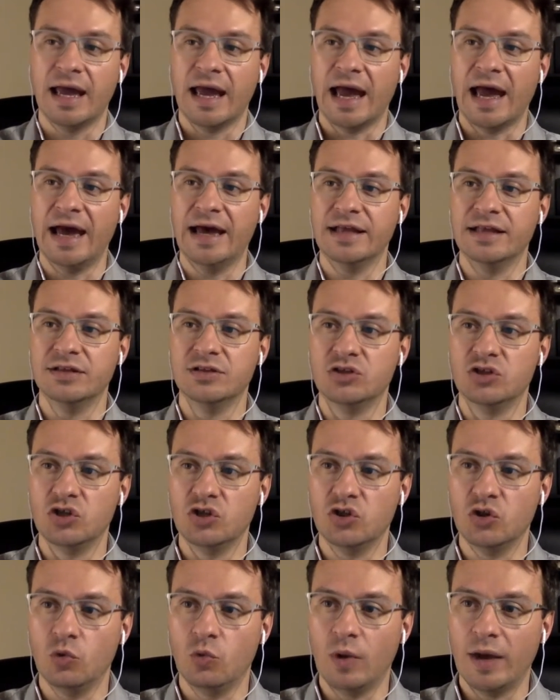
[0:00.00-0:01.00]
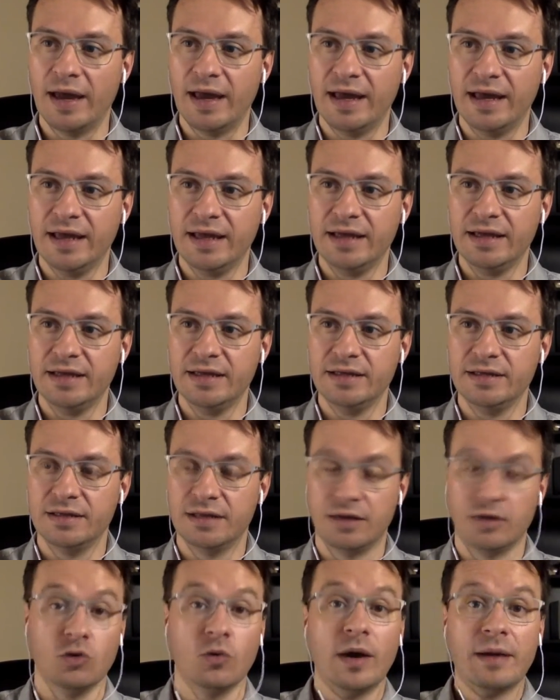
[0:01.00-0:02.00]
And the way,
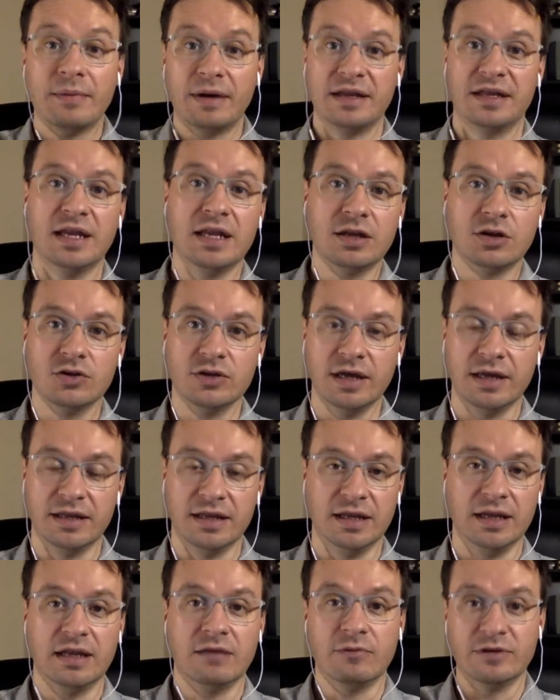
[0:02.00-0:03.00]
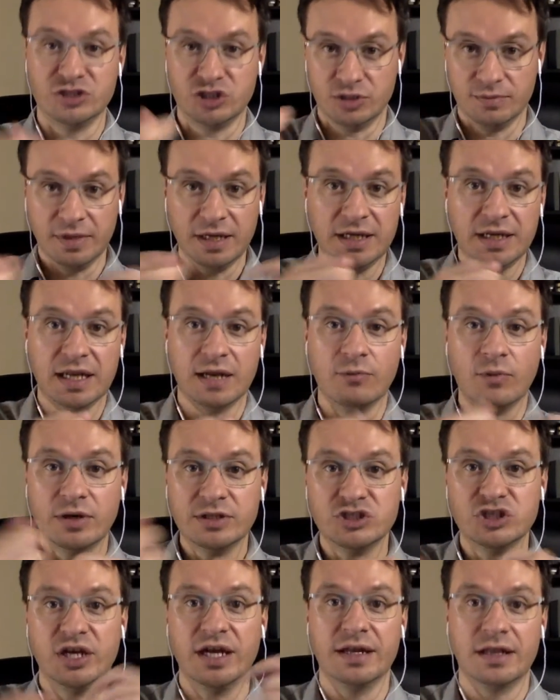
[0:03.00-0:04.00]
so the way my sister does it is when she meets someone,
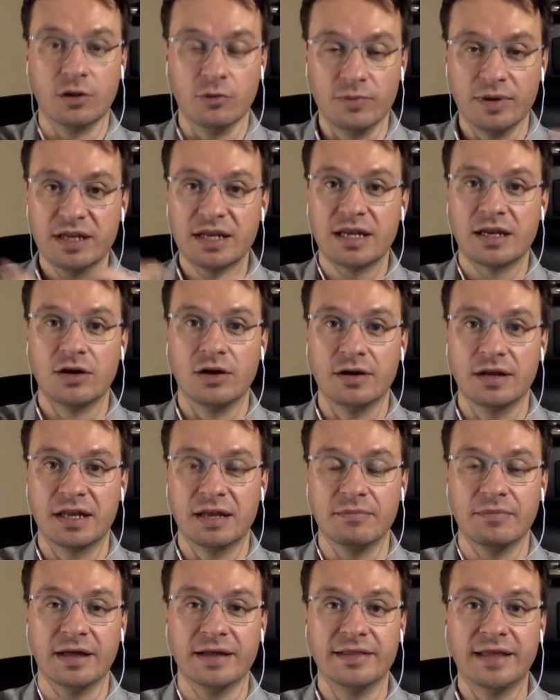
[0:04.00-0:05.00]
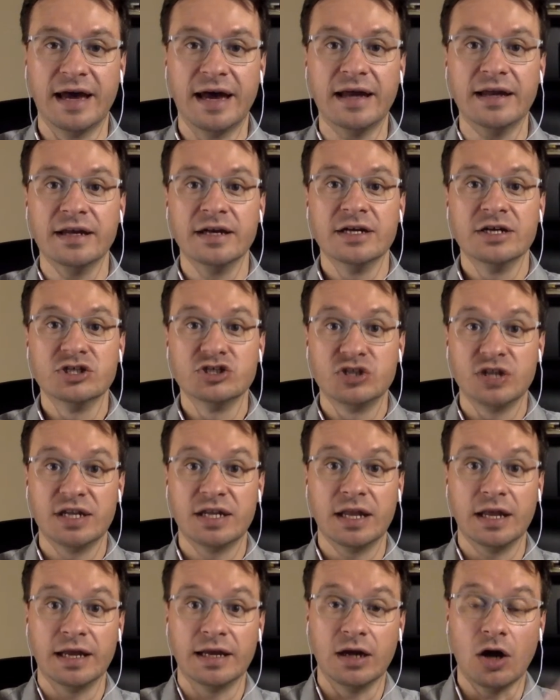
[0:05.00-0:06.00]
she gets their business card, something like that. She's
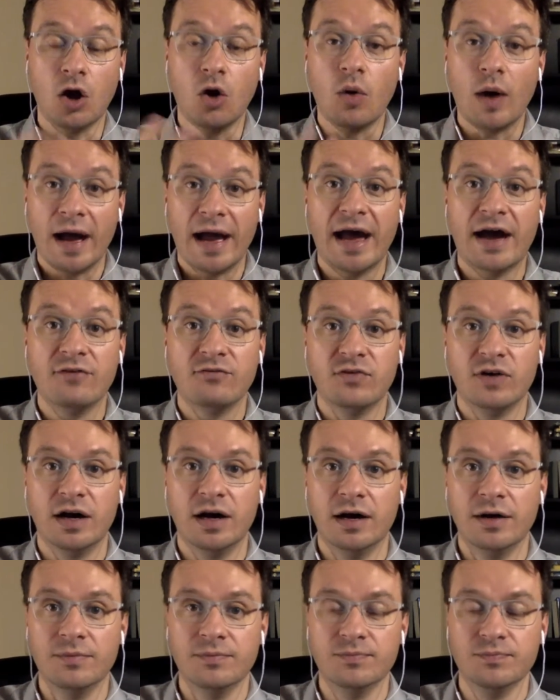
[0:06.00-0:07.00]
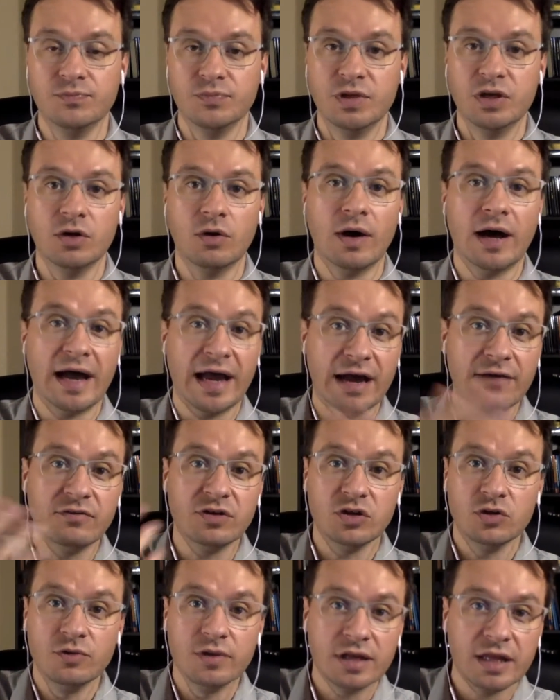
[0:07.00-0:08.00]
like, oh, I have, um, you know, I have a
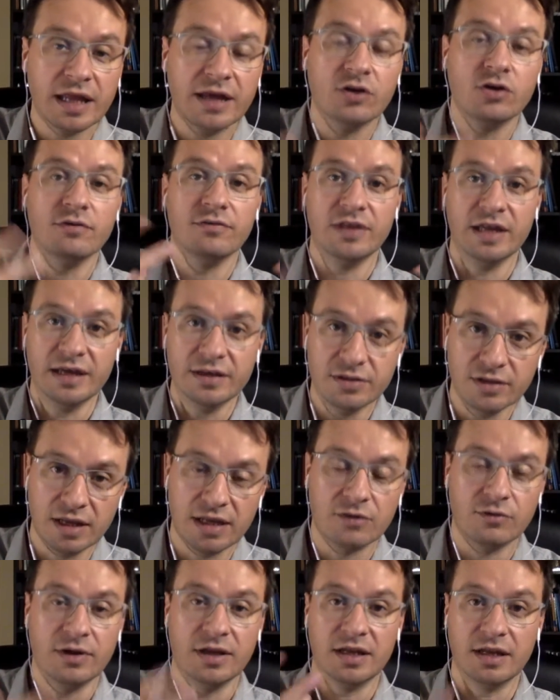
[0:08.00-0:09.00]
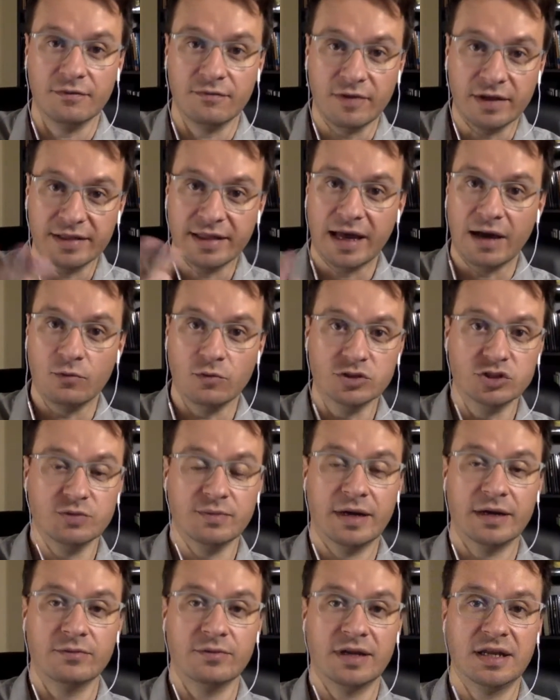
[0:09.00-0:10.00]
newsletter of the industry, stuff like that. Would you
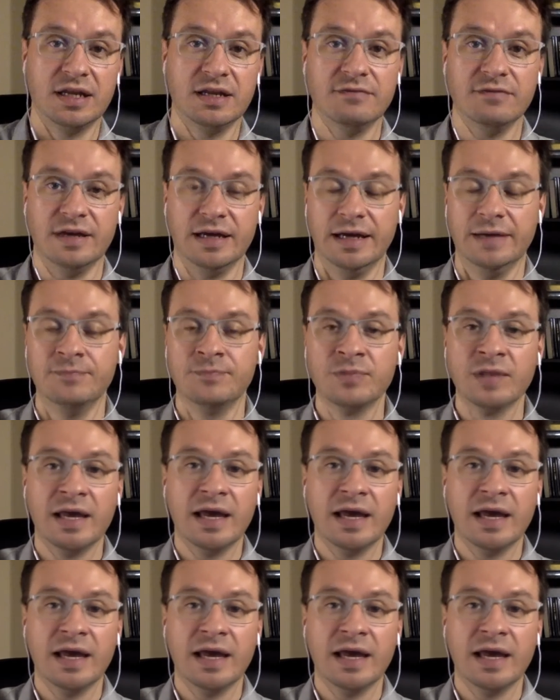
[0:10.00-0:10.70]
mind receiving it.